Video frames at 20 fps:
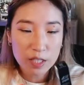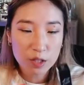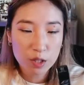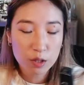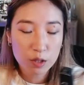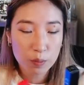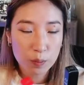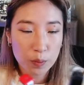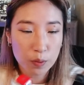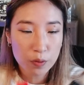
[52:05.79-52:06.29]

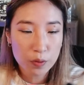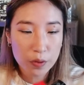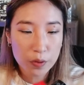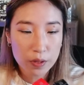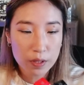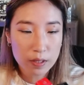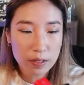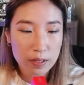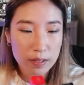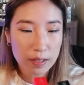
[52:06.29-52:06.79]
They're both
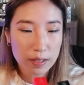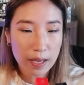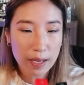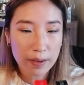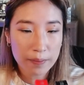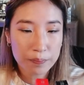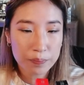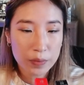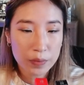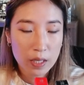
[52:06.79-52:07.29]
the
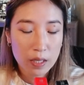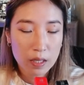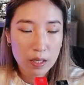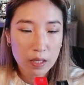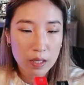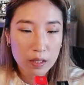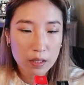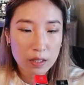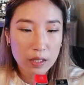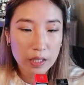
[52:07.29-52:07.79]
same
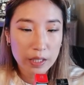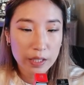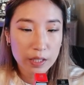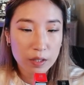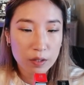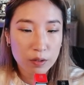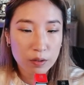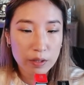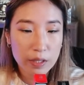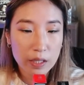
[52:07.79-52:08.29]

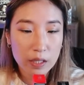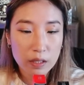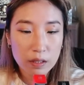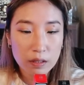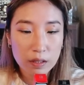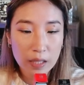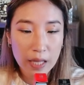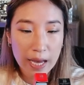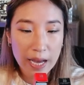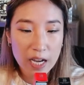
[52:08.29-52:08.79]
Clio Kill
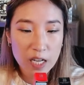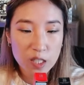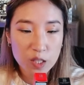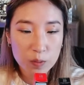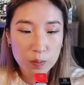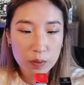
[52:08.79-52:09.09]
Lash,